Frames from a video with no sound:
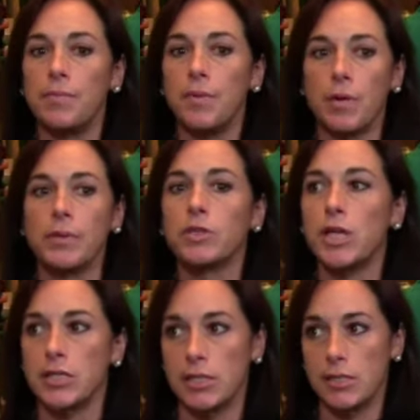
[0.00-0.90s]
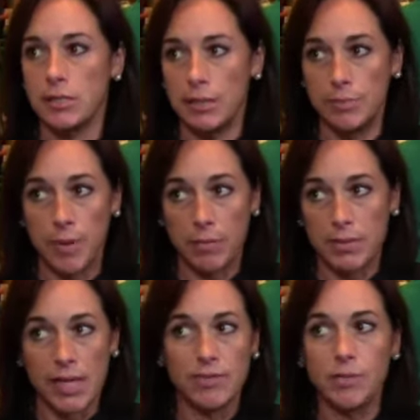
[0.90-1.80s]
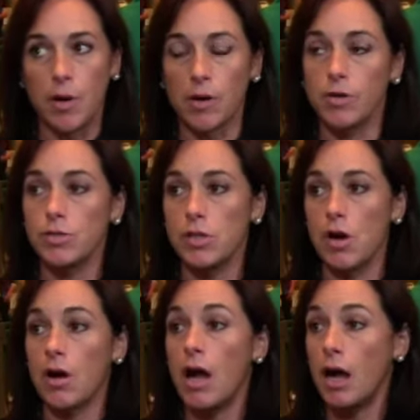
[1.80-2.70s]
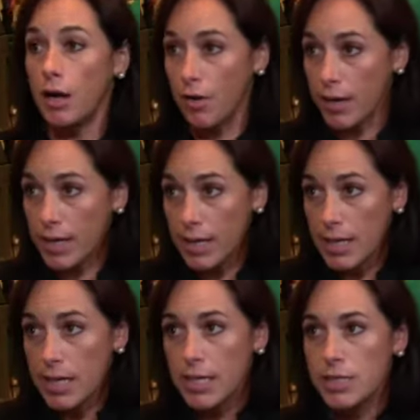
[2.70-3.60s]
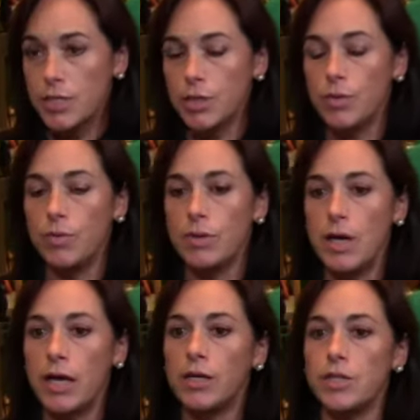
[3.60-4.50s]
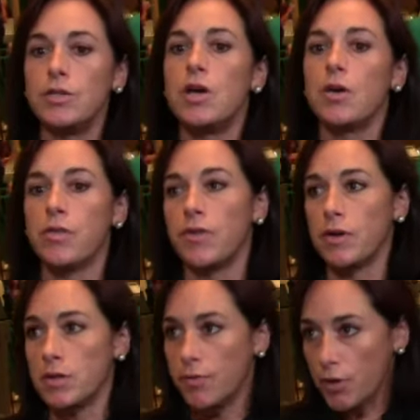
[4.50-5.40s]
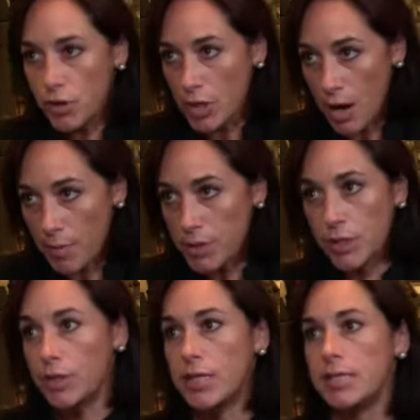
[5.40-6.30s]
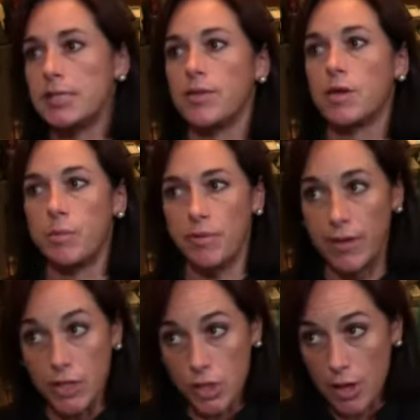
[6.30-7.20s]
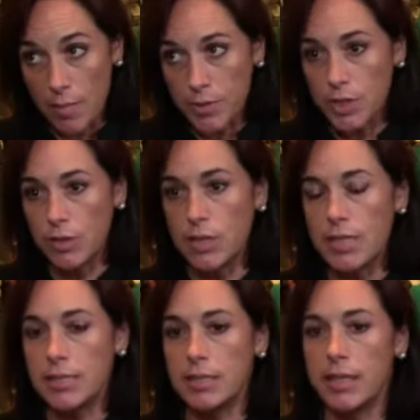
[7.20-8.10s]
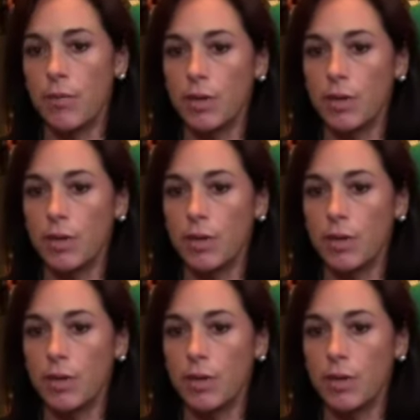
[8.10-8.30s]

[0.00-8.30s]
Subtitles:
criminal justice and public safety partners are hungry to know that there are diversion opportunities, that there are prevention opportunities, and that we're